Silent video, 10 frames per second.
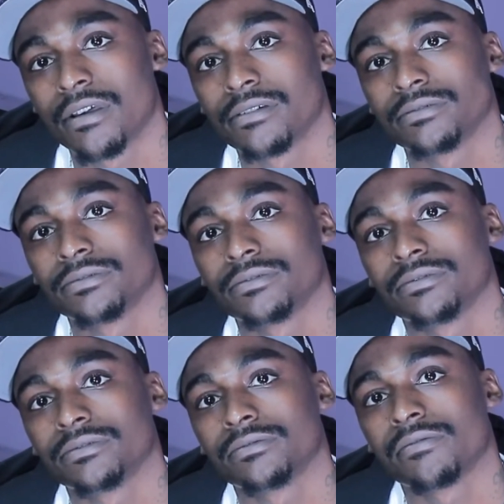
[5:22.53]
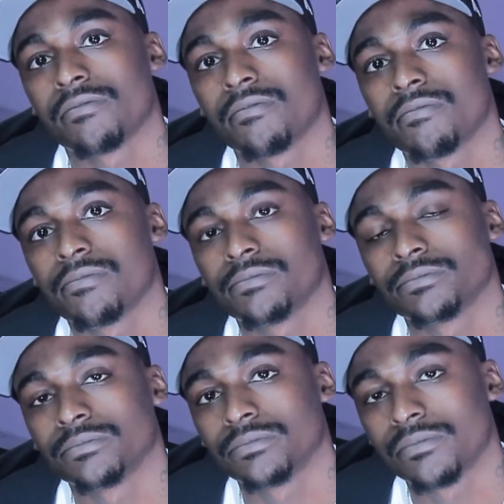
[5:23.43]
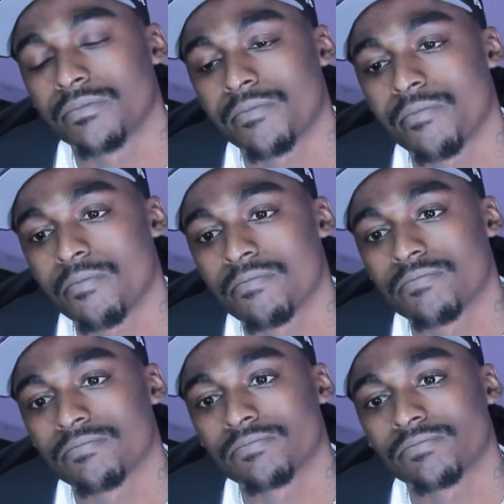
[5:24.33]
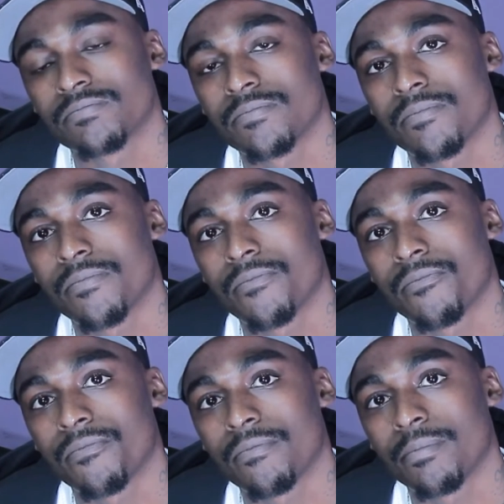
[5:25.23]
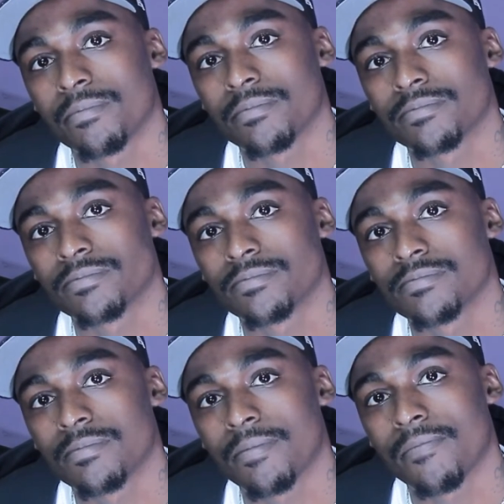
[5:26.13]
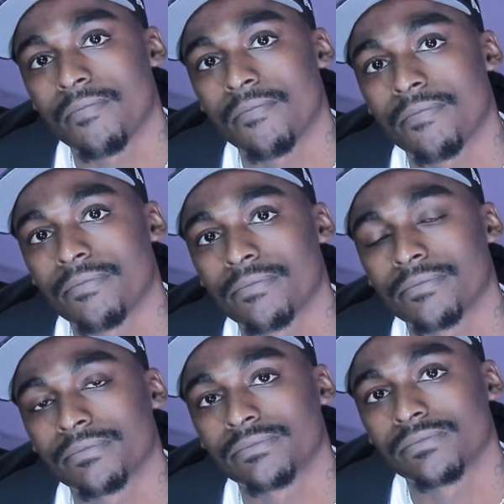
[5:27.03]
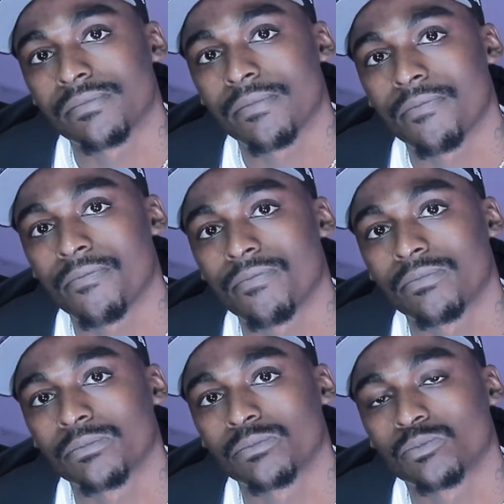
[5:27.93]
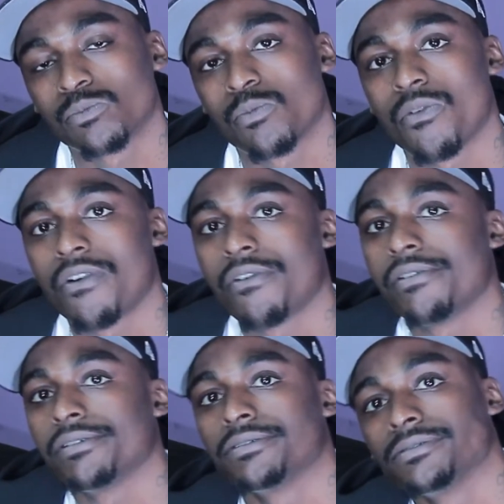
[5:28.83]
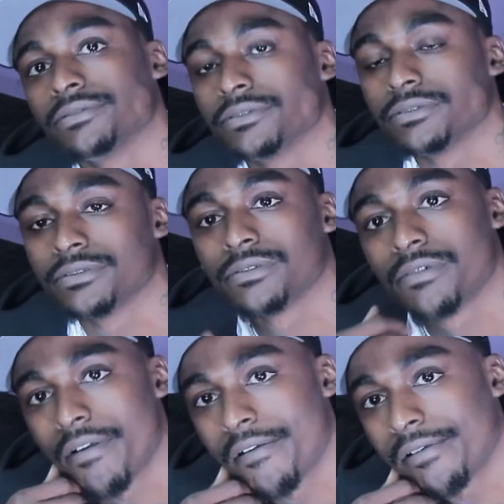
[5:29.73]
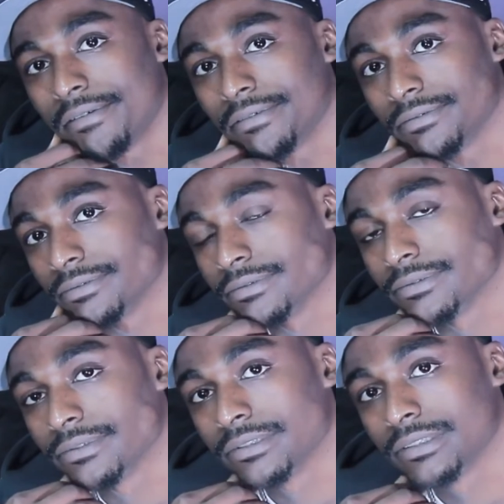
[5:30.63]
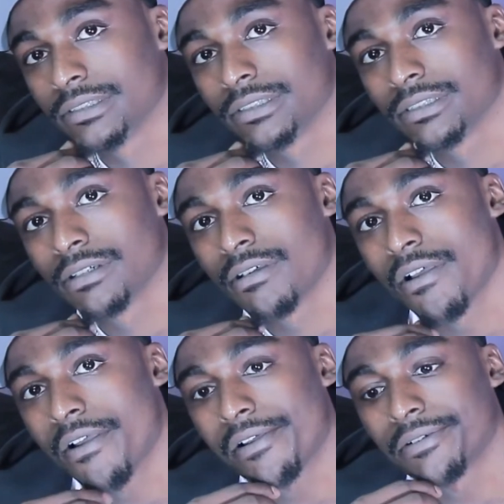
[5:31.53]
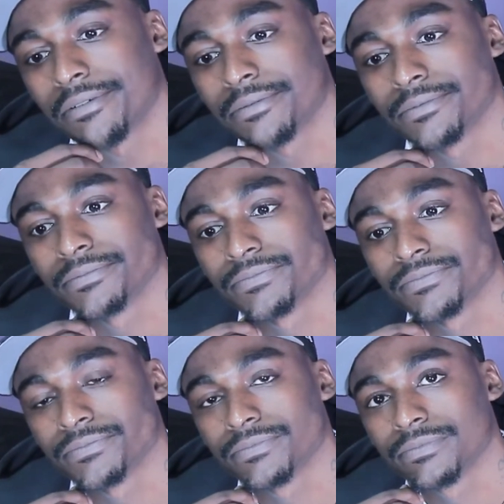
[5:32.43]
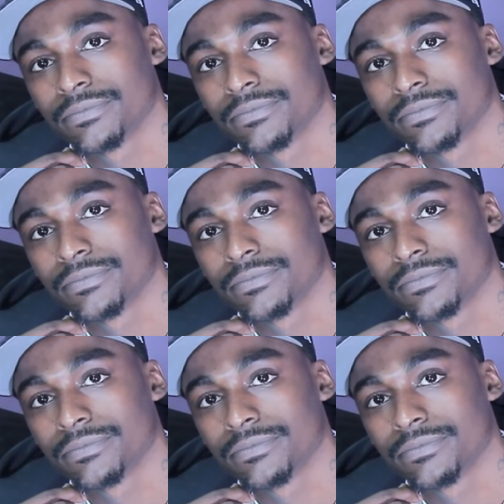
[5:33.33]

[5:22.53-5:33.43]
Labels and record deals are so overrated. Is the message we are constantly seeing and heard examples of why to stay away from them for years now.